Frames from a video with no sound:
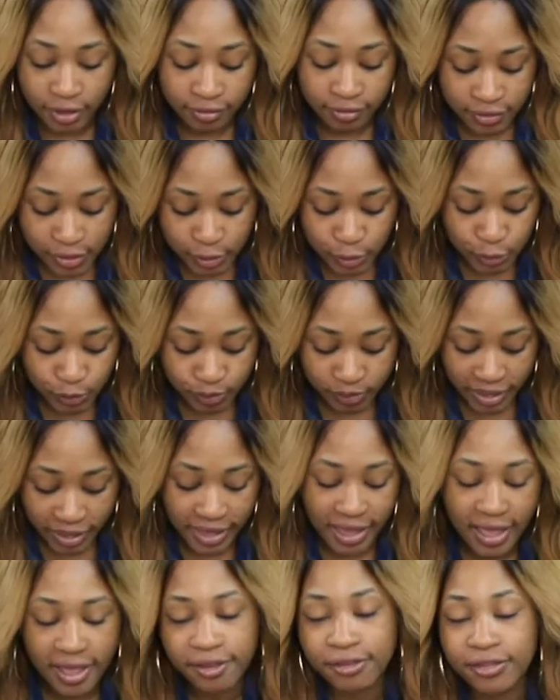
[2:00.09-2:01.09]
redo my
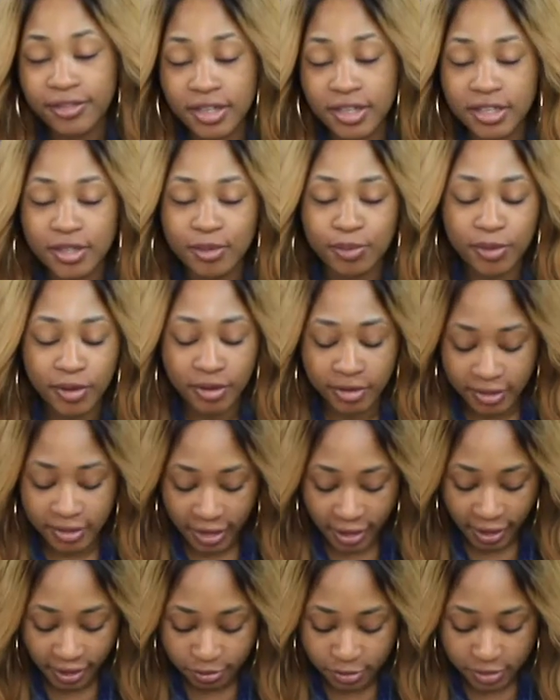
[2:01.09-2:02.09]
hair first. But
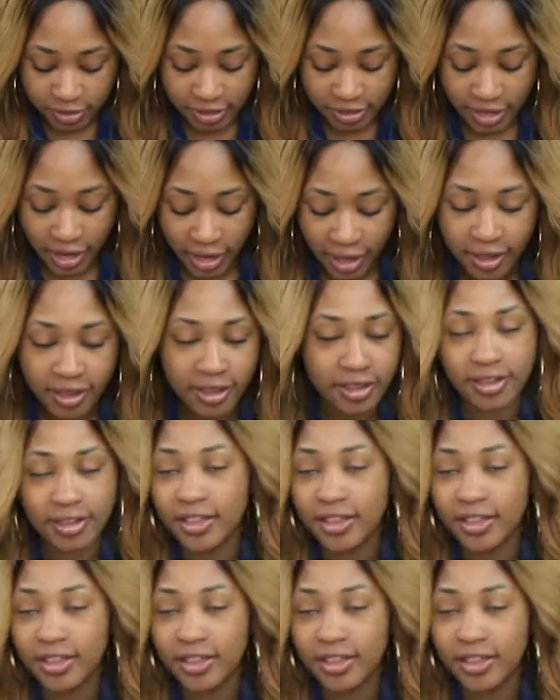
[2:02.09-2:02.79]
now I'm just like,